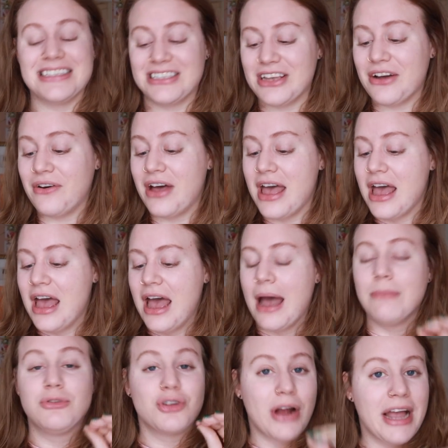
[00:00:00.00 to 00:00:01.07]
So
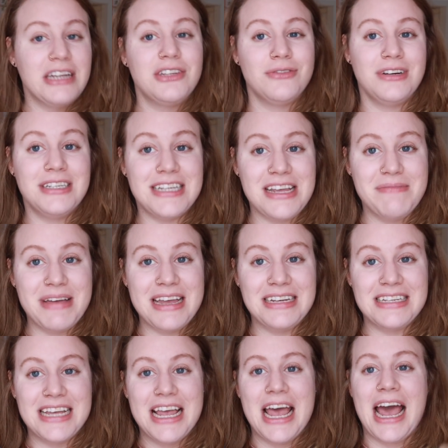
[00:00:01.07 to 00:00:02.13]
I'm trying to redeem it.